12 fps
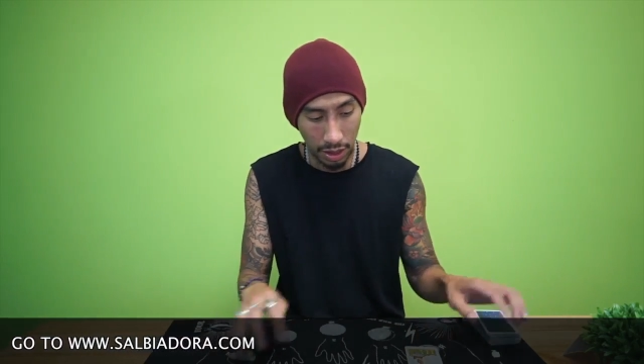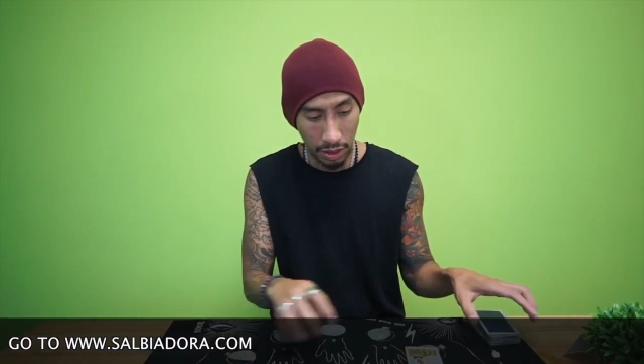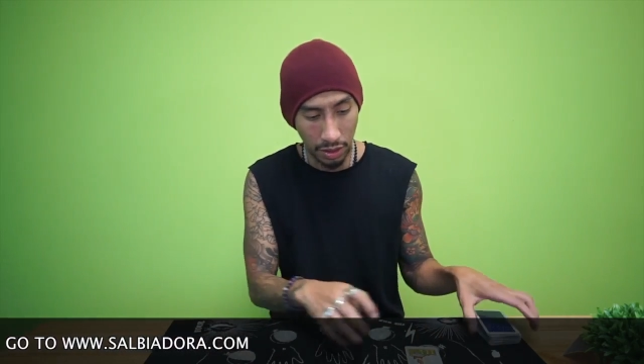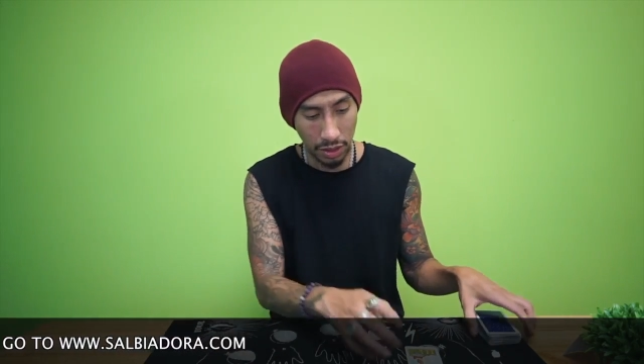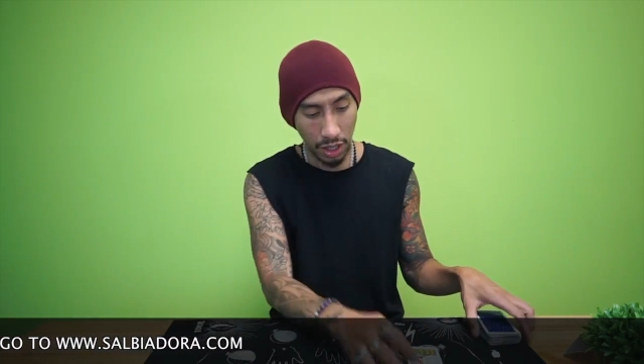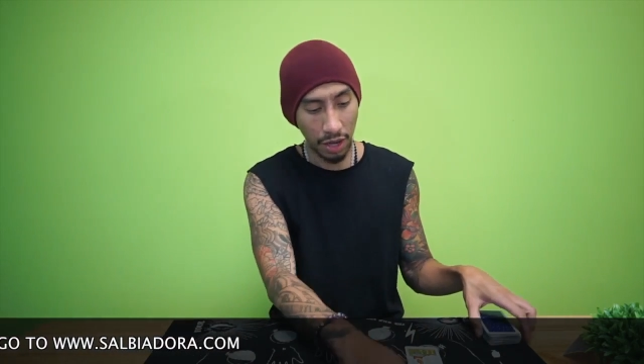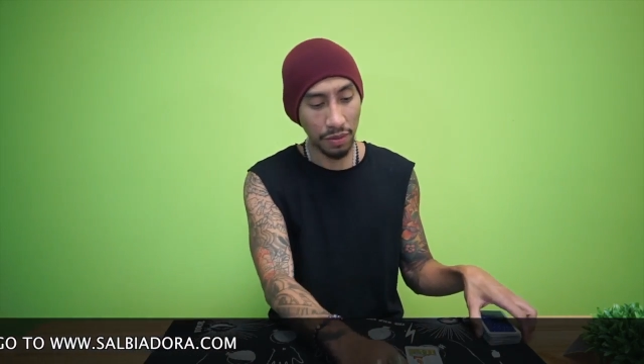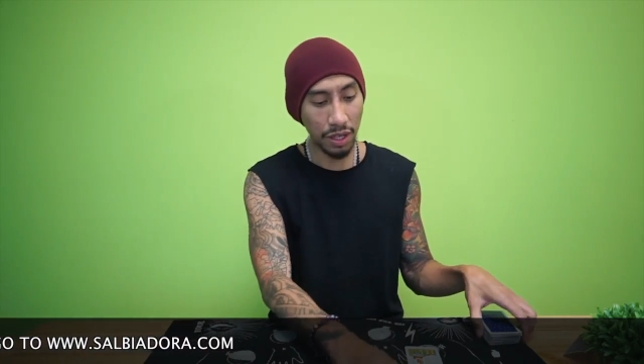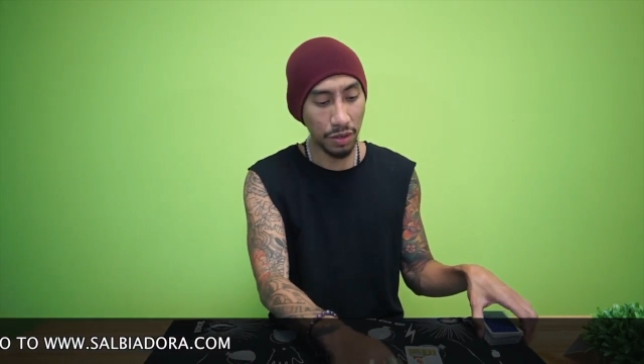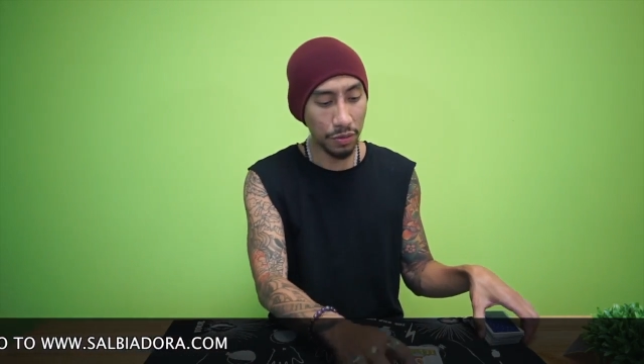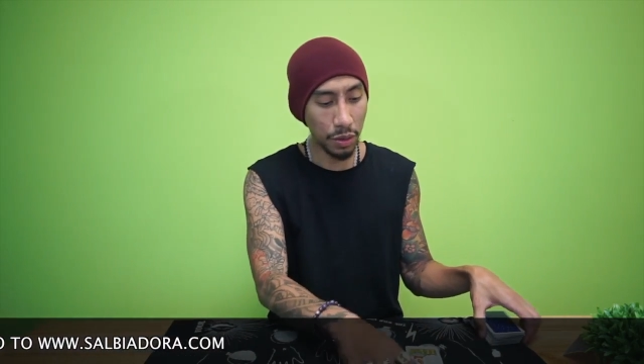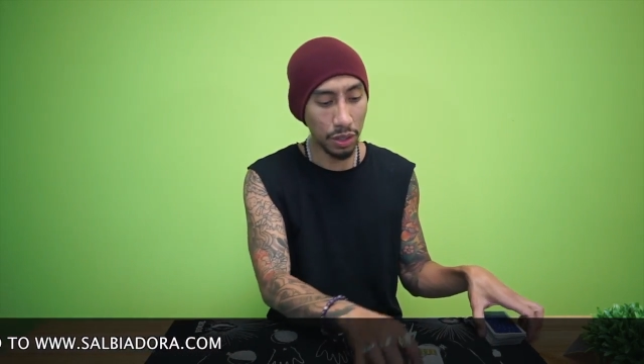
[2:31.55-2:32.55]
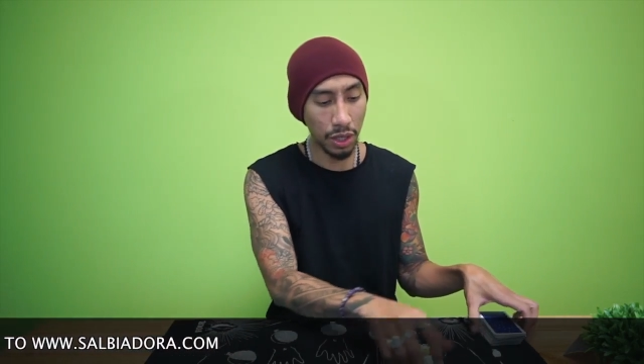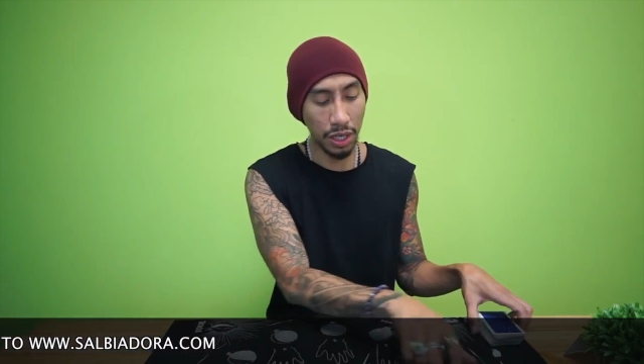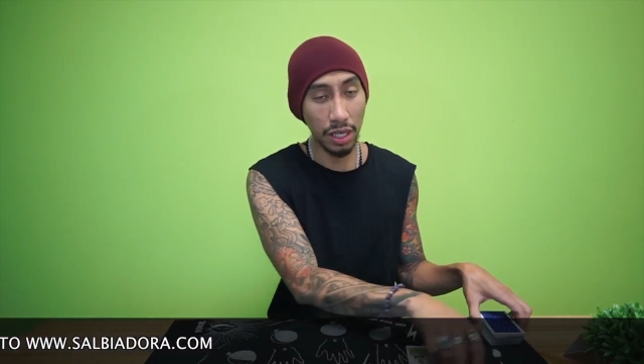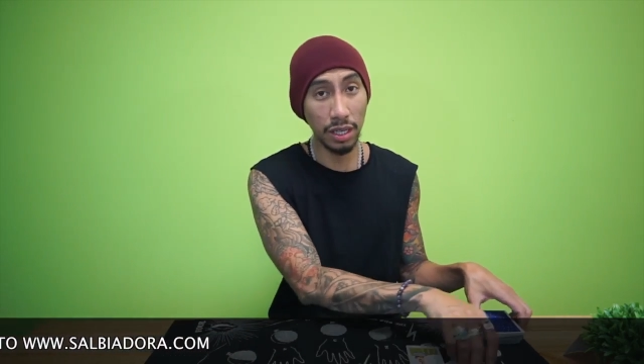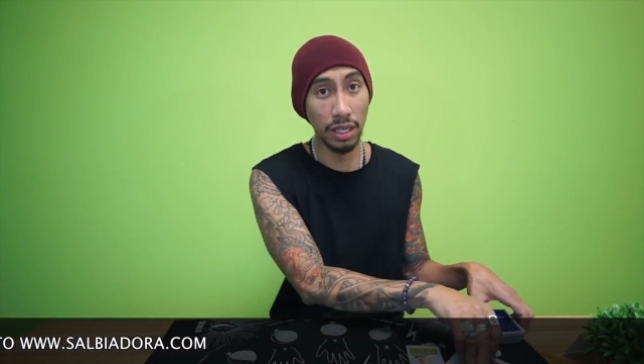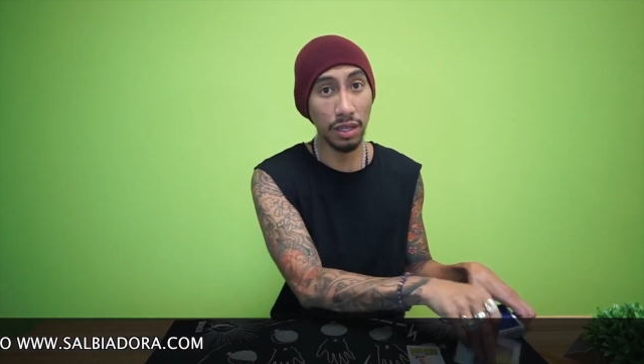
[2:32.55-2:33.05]
because you have here the Fool card
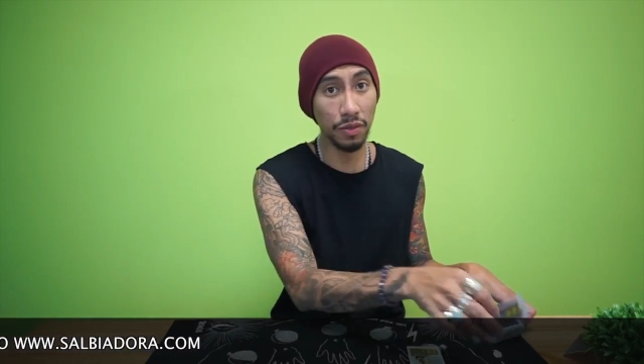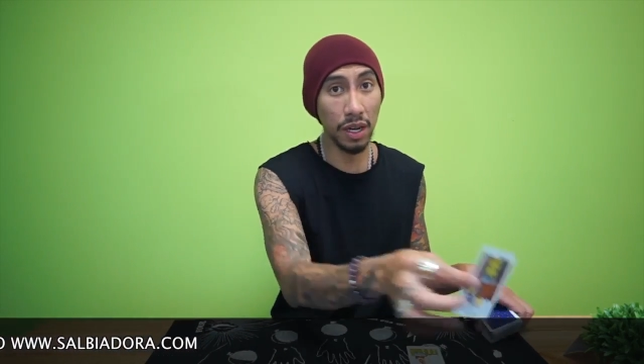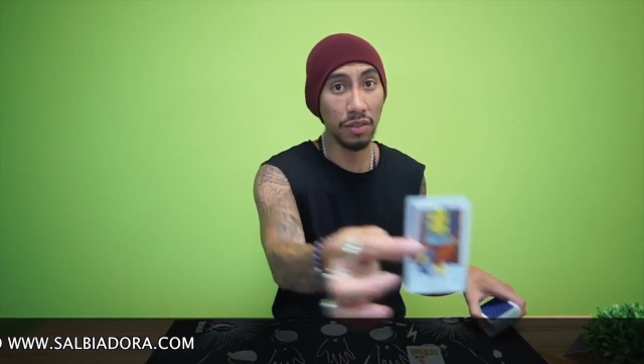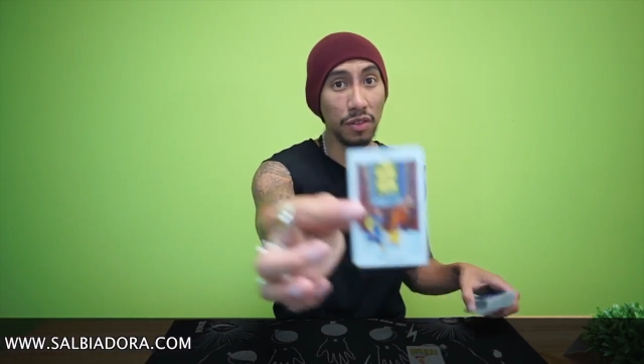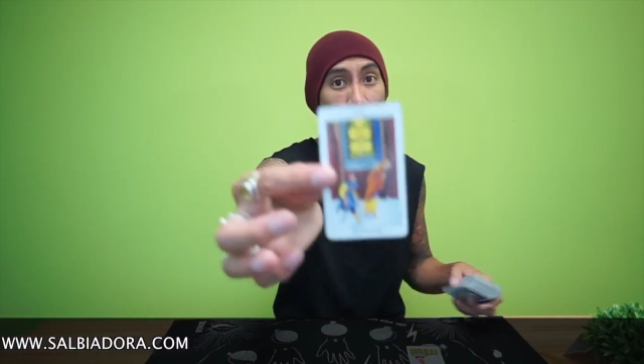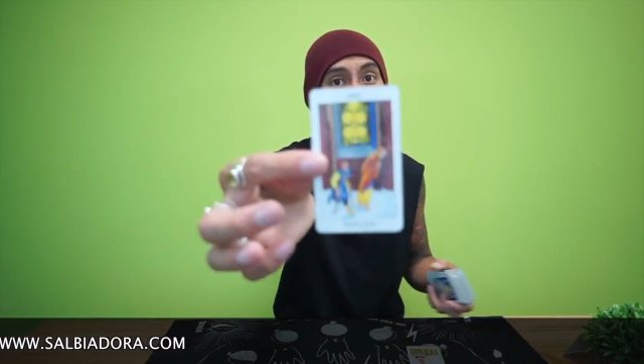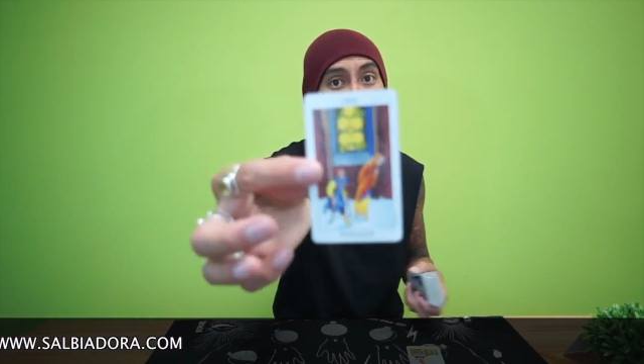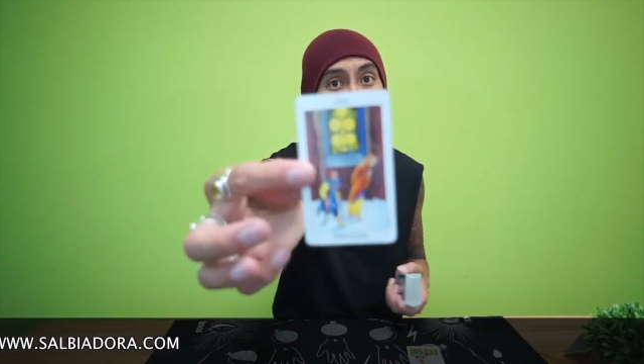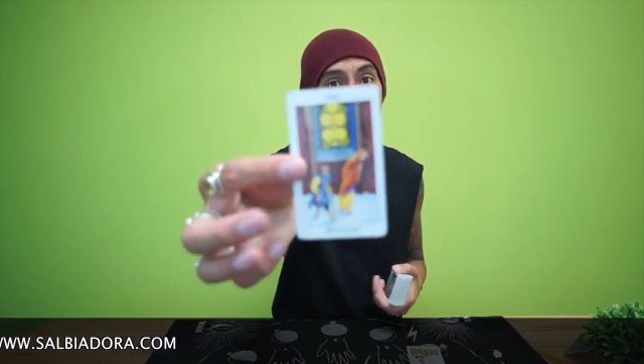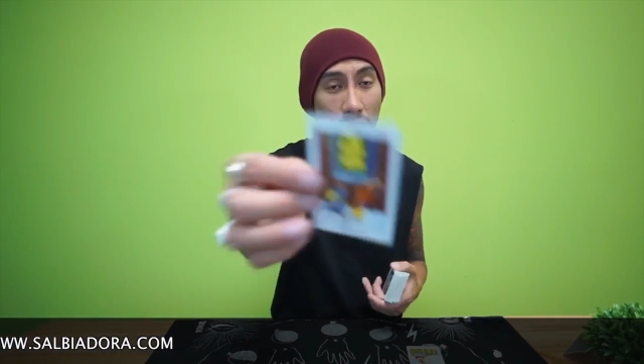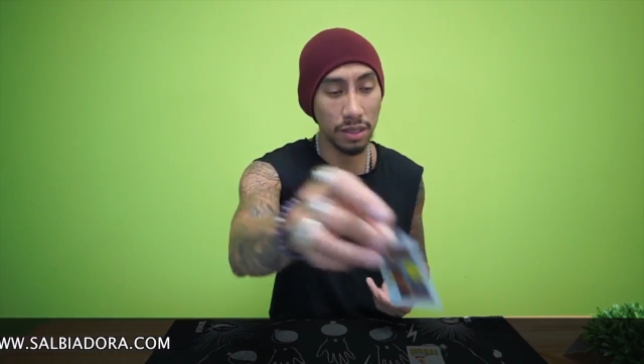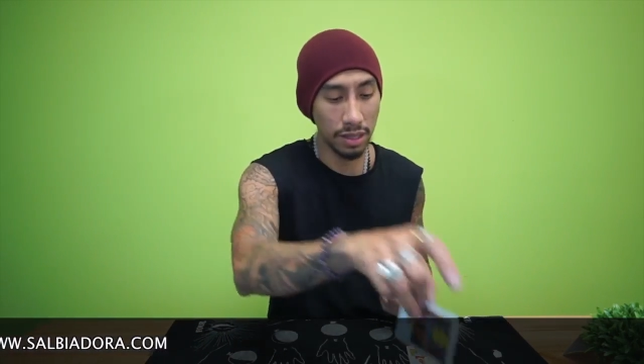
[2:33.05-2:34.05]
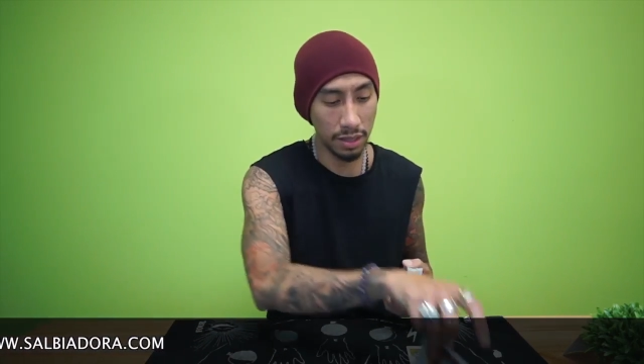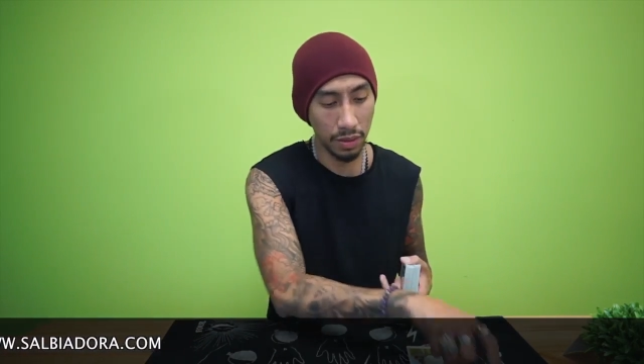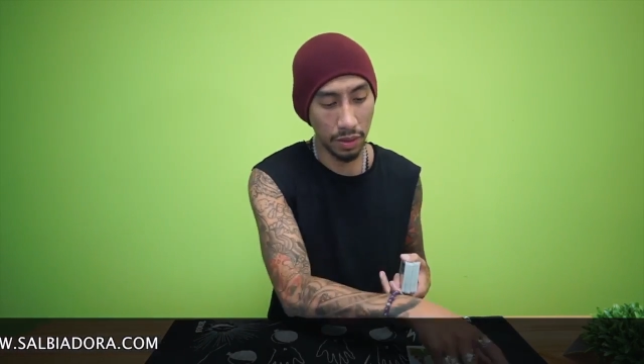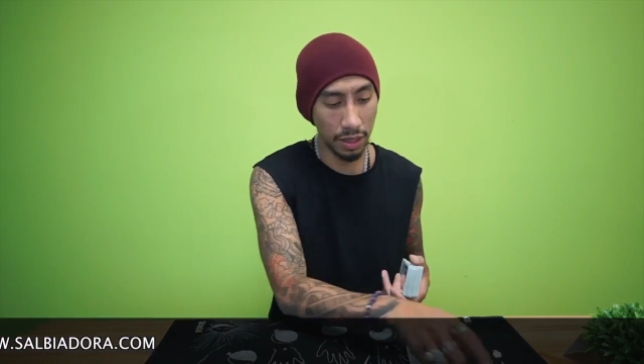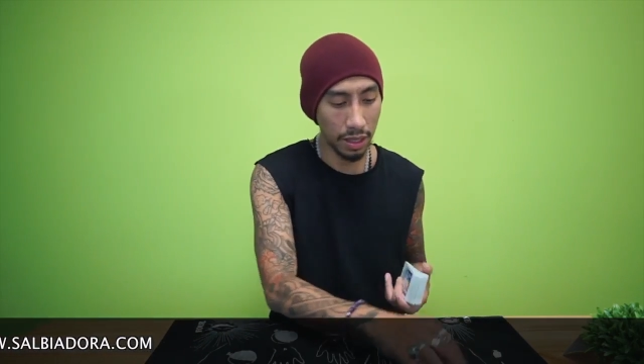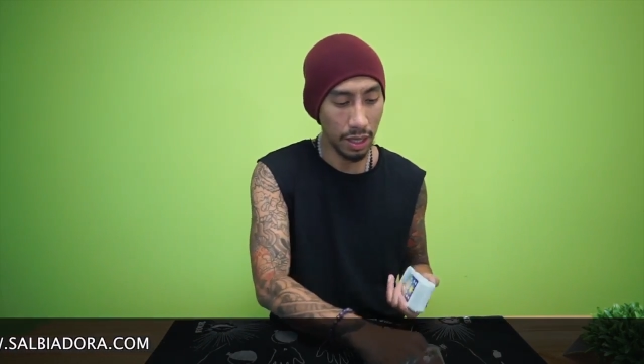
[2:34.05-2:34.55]
and then the Five of Pentacles,
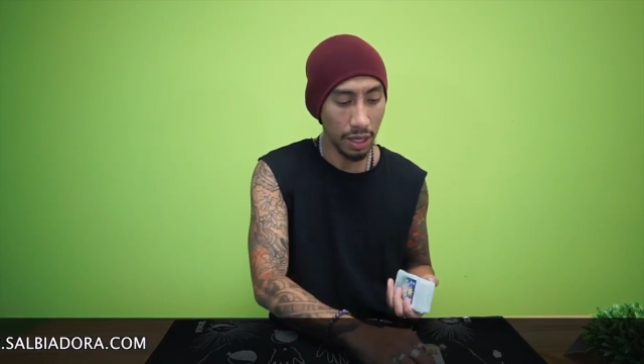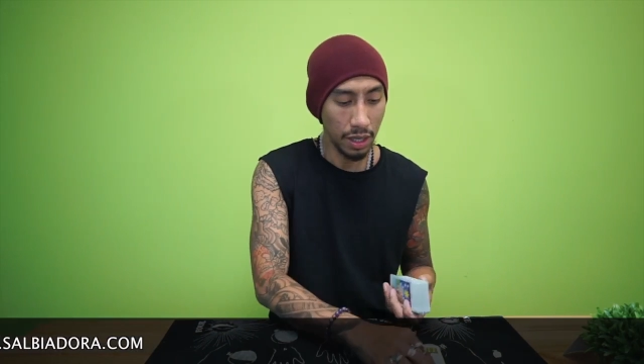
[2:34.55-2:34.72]
okay?